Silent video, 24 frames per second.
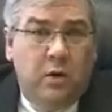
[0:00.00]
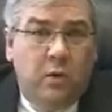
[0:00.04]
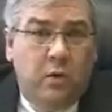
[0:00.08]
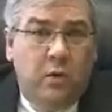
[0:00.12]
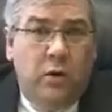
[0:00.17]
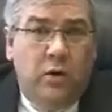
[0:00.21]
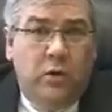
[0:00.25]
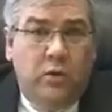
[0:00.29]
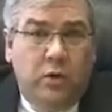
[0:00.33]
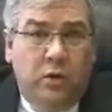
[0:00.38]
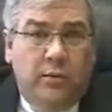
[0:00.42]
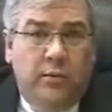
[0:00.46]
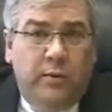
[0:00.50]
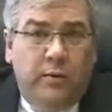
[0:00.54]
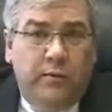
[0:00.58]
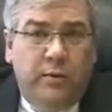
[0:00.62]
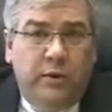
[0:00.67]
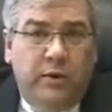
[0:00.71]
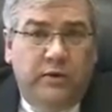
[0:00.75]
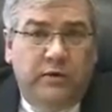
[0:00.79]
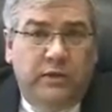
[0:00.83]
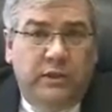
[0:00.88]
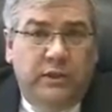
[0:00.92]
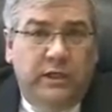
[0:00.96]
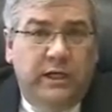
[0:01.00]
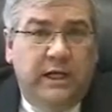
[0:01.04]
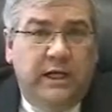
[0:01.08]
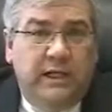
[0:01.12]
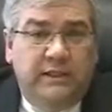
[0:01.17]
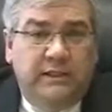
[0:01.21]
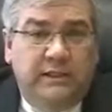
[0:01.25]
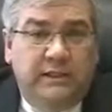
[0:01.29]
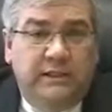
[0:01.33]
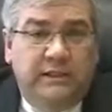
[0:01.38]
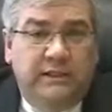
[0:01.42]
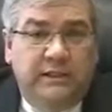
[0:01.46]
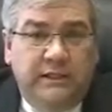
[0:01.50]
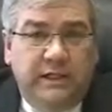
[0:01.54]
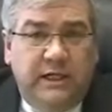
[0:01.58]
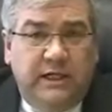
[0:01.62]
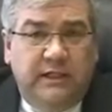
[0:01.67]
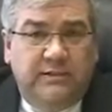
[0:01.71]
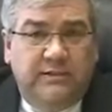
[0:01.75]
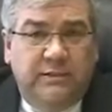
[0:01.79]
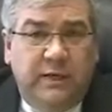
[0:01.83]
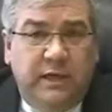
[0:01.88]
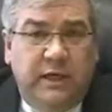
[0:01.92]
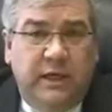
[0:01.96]
what we're proposing is an
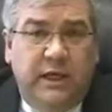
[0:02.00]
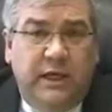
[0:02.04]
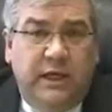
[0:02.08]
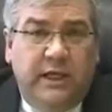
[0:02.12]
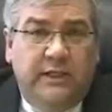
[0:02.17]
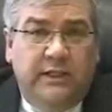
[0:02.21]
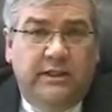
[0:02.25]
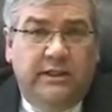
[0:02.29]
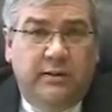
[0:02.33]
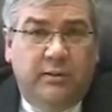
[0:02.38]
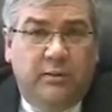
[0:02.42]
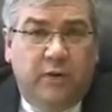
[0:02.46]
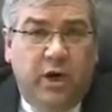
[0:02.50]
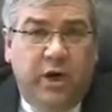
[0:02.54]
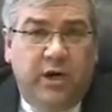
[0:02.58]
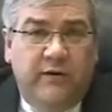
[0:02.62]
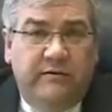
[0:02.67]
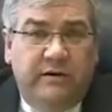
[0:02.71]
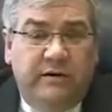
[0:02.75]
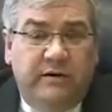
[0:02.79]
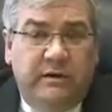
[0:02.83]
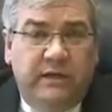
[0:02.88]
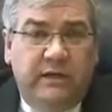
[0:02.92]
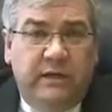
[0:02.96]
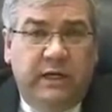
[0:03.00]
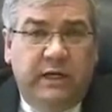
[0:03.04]
assessment against the private